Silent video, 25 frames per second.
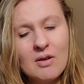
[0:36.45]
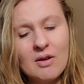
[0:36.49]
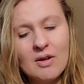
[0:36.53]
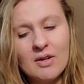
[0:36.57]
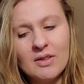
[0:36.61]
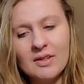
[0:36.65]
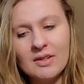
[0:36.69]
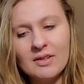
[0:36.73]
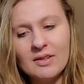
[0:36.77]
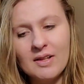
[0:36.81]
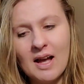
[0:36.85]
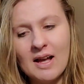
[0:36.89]

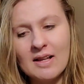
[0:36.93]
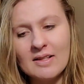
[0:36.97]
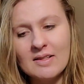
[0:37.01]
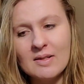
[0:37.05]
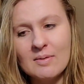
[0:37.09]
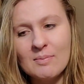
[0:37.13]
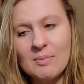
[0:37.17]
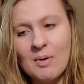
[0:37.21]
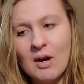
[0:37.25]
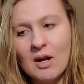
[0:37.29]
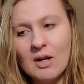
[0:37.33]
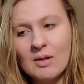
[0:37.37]
on the
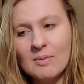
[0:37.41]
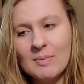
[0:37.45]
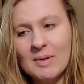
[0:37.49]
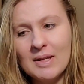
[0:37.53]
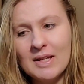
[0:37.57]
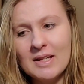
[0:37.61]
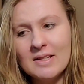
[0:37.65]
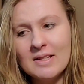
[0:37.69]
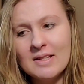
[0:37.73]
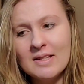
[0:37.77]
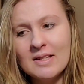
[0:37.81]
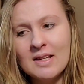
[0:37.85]
last
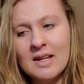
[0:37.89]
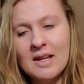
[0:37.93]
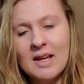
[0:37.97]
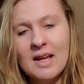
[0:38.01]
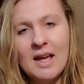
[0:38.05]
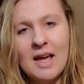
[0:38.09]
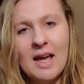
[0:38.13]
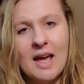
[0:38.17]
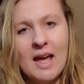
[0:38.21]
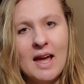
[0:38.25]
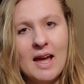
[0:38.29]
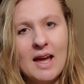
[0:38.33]
apartment
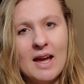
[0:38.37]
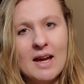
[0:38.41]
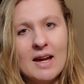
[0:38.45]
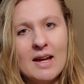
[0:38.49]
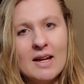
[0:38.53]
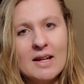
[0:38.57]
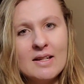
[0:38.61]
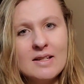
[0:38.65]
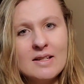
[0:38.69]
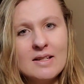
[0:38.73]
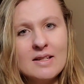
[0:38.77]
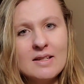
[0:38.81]

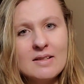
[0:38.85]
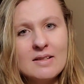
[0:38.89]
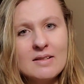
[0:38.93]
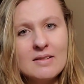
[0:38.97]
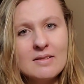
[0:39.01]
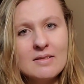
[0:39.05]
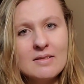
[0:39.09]
and